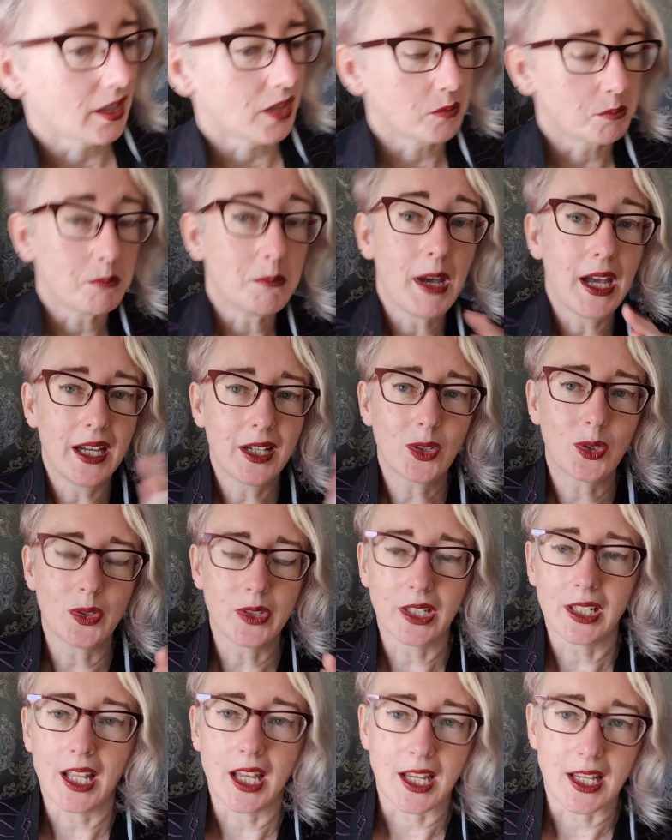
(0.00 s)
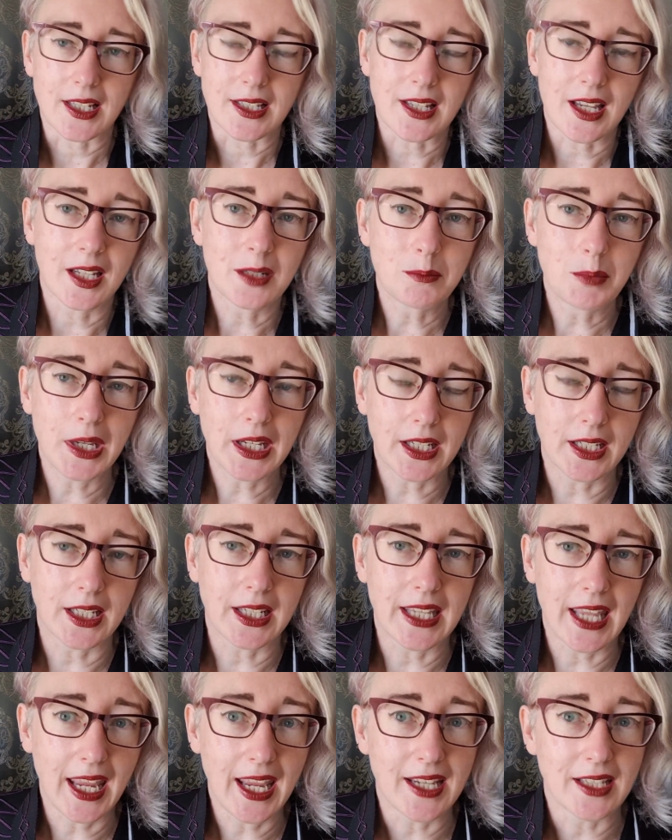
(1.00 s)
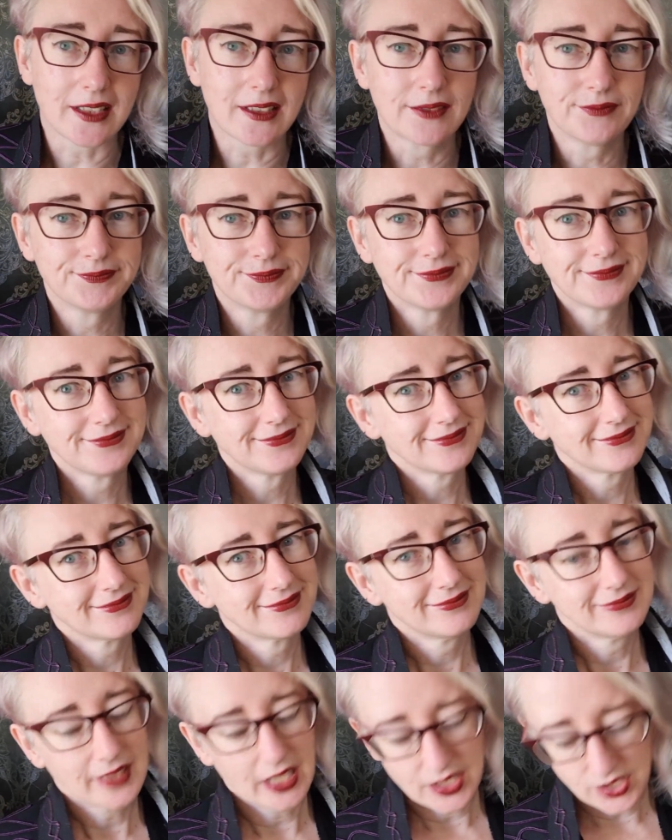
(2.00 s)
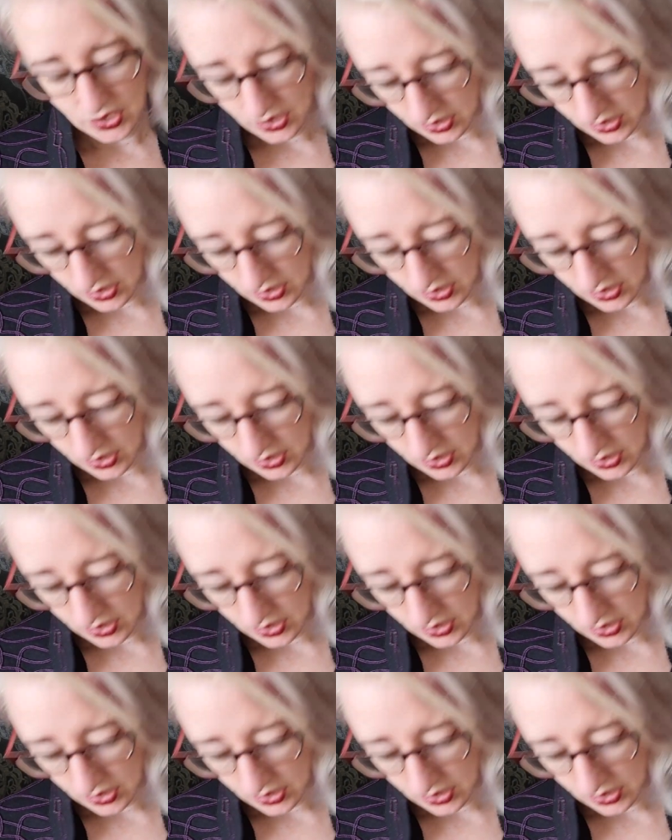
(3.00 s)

I'll mark all the lines, unpick it again, as